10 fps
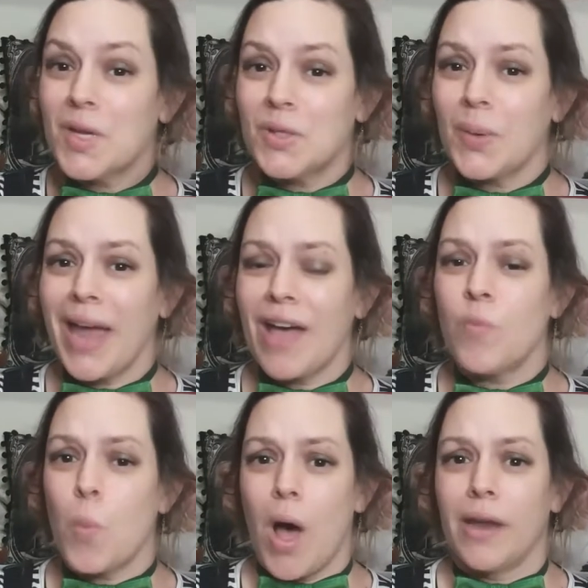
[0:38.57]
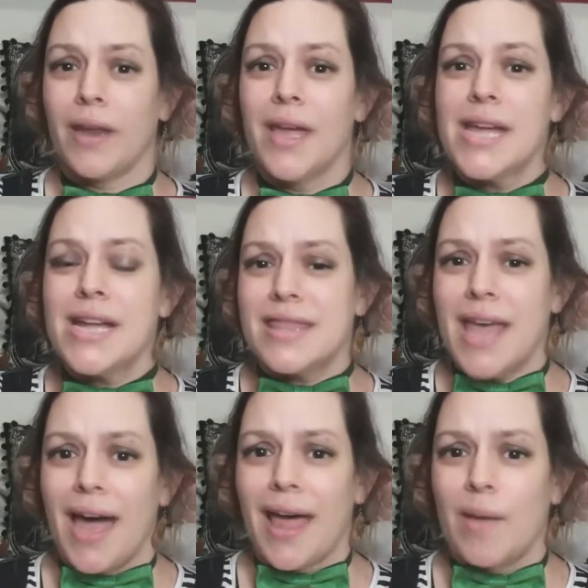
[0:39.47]
So I have one
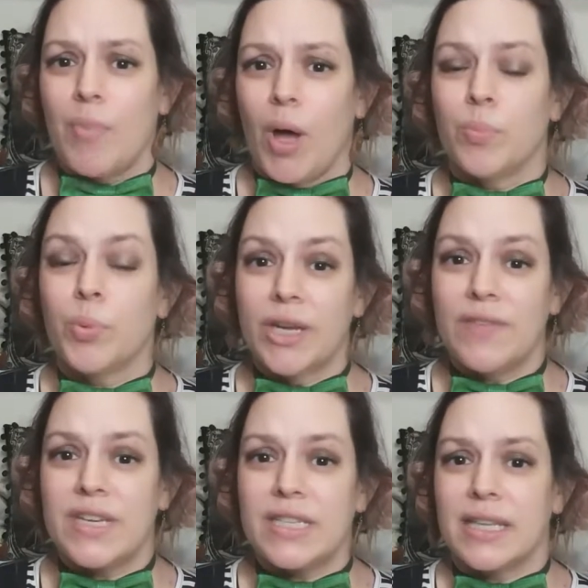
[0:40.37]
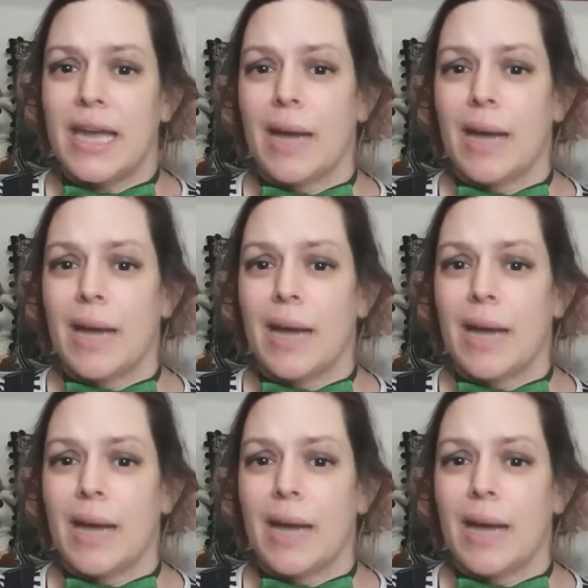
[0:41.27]
that I bought previously.